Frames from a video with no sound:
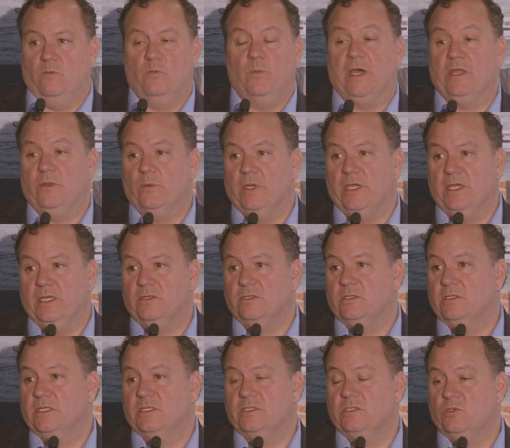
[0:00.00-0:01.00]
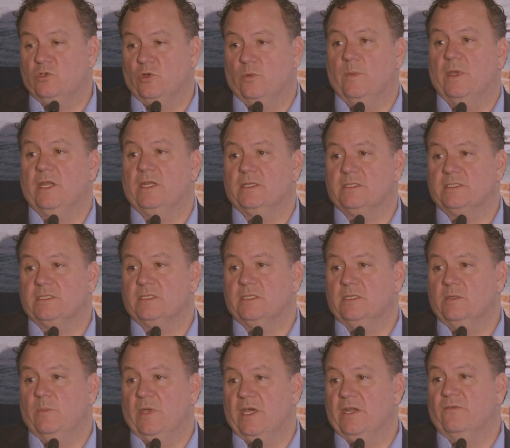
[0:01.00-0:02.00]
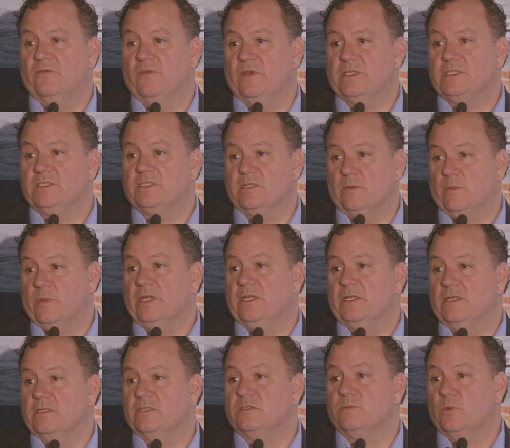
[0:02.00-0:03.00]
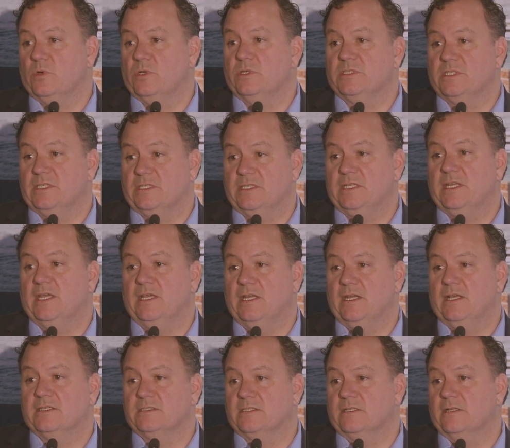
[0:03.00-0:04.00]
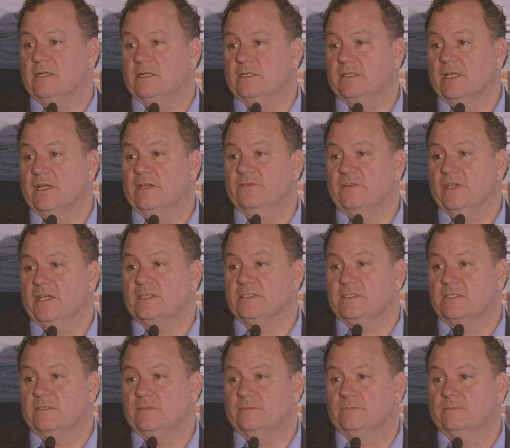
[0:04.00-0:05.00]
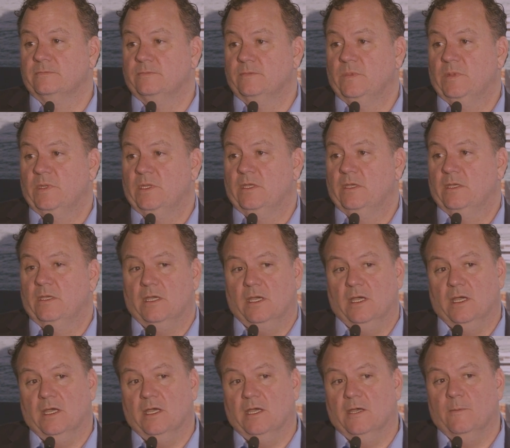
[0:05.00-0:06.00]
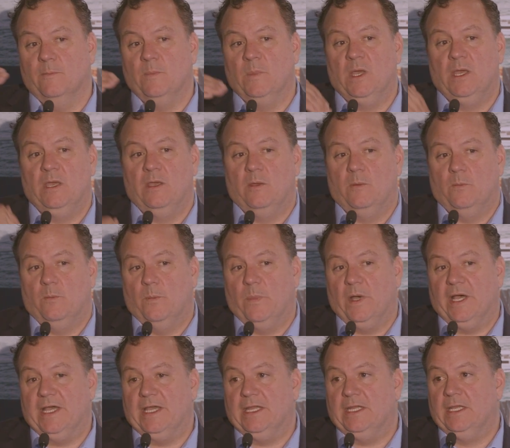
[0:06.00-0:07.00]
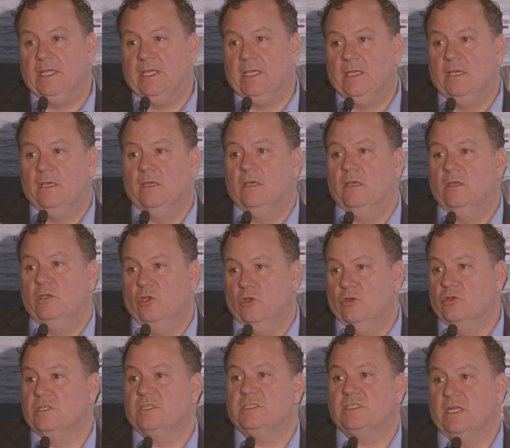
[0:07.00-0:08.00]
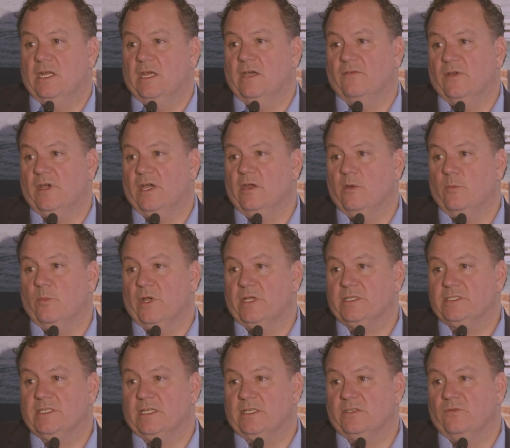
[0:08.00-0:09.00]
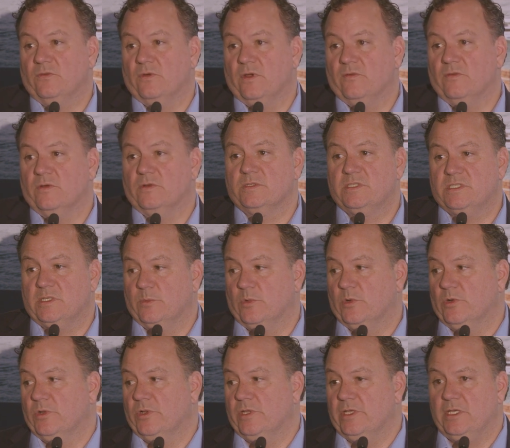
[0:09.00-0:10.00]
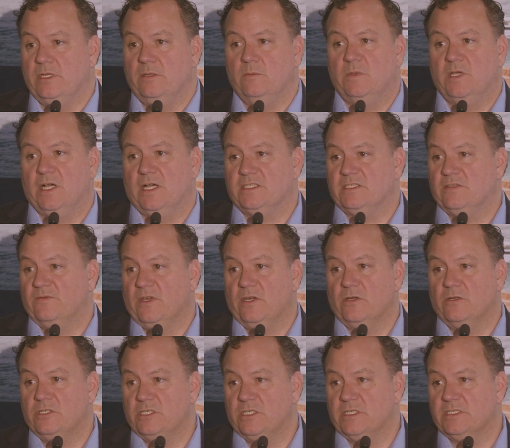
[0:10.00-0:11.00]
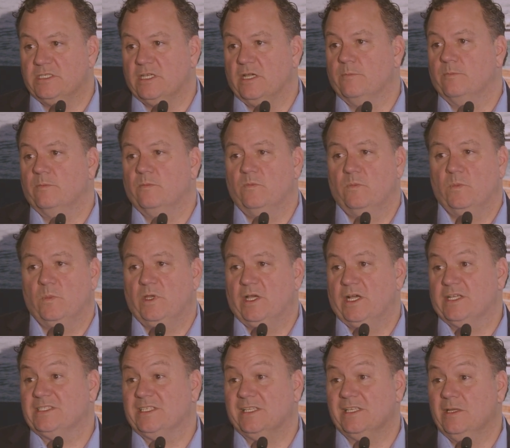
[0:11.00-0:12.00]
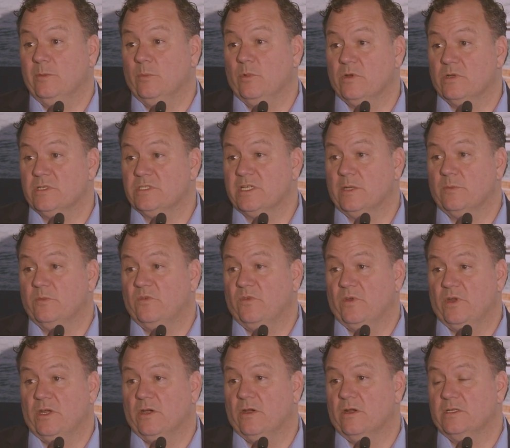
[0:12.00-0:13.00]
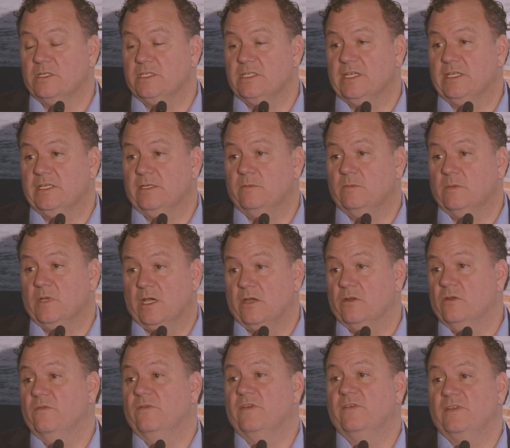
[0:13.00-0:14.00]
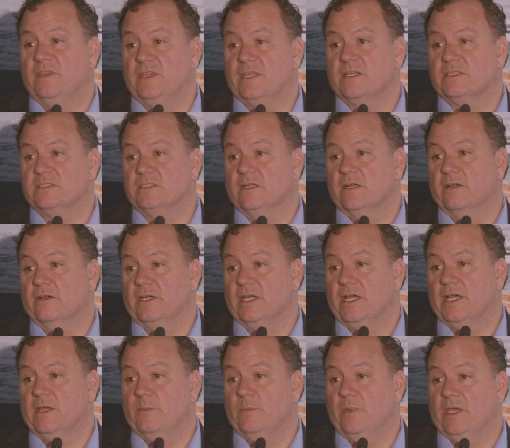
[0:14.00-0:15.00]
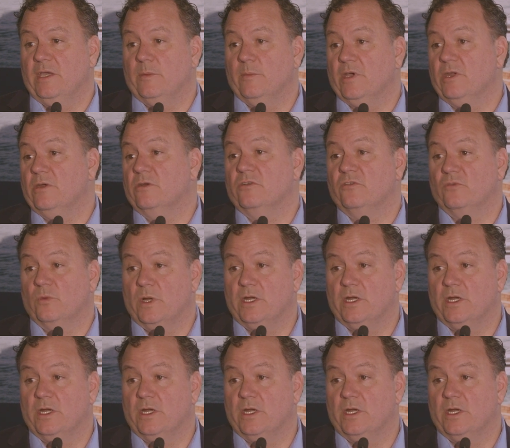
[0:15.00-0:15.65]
by the way, it tremendously benefits somebody that is producing today and has a long life asset. But you're just going to have higher price decks forever. Similarly, cost of energy is up. Cost of labor is up. It's very hard to take a $150,000 guy and pay him $120,000,